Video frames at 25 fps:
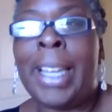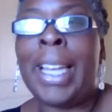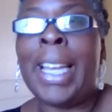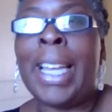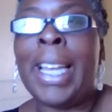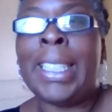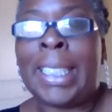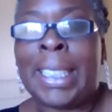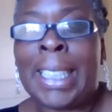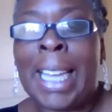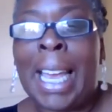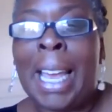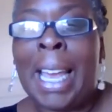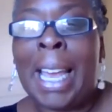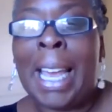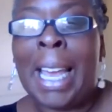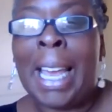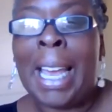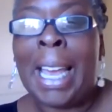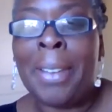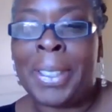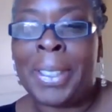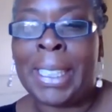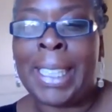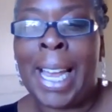It's
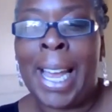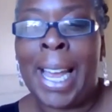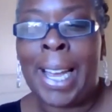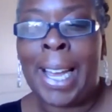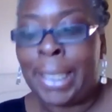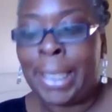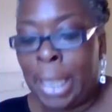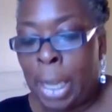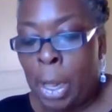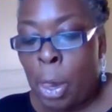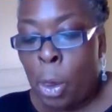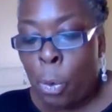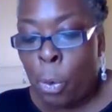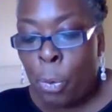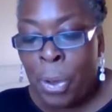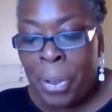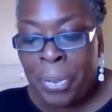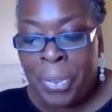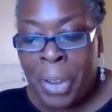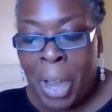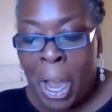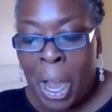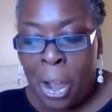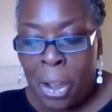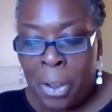ever so sad.
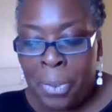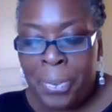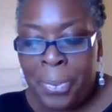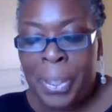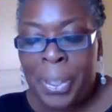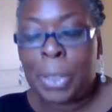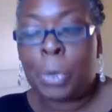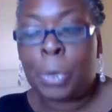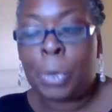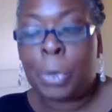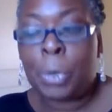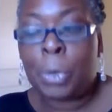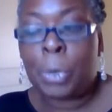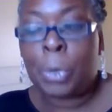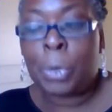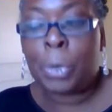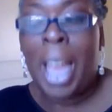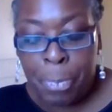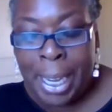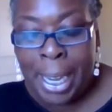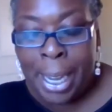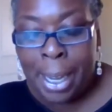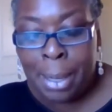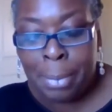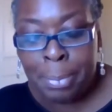With COVID,
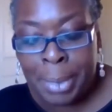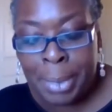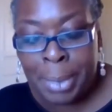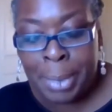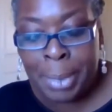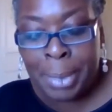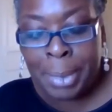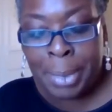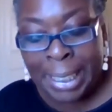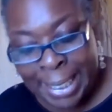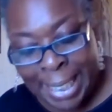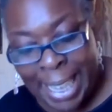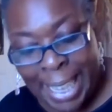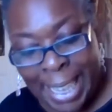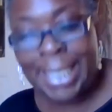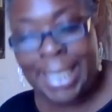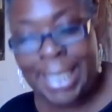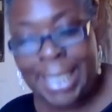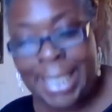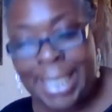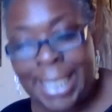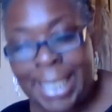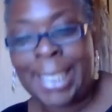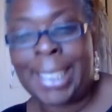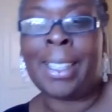we have become
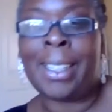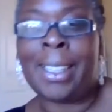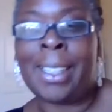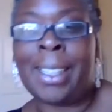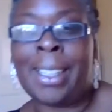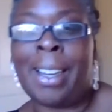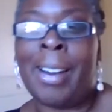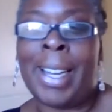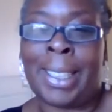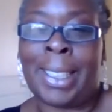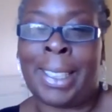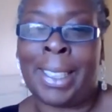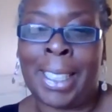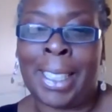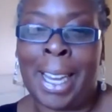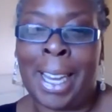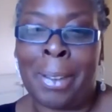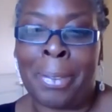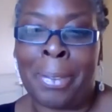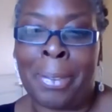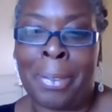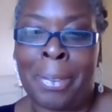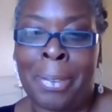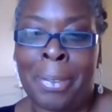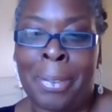desensitized
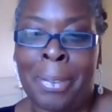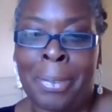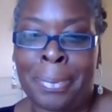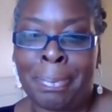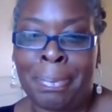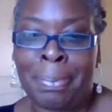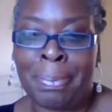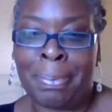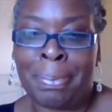to death.